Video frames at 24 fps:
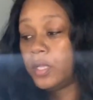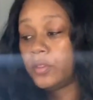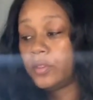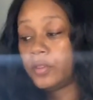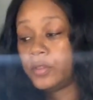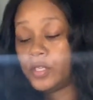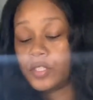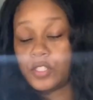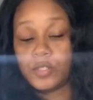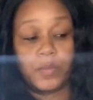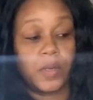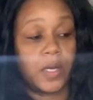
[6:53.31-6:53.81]

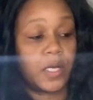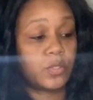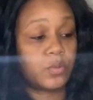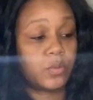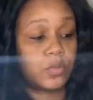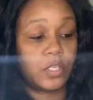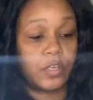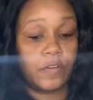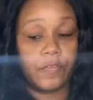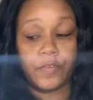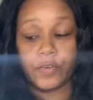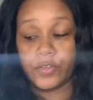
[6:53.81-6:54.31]
This box was
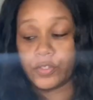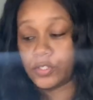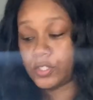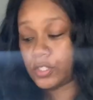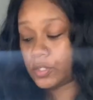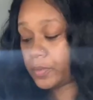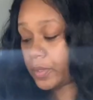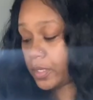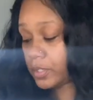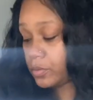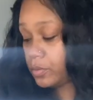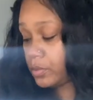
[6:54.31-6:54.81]
here first, this
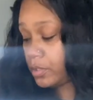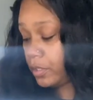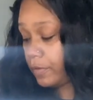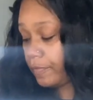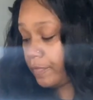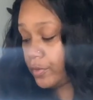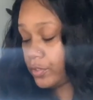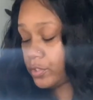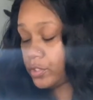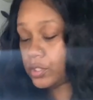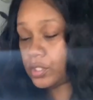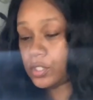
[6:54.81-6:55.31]
box was here first,